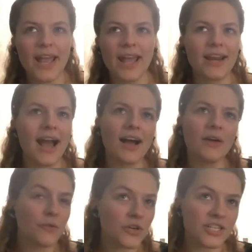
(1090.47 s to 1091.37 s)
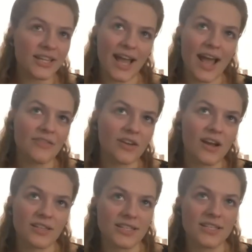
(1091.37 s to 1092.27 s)
And unfortunately, I haven't
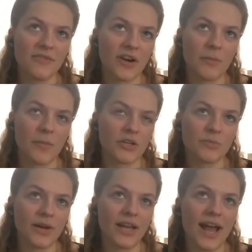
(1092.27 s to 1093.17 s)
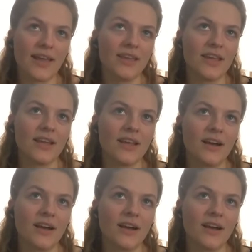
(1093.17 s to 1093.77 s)
gotten to see very much, but I think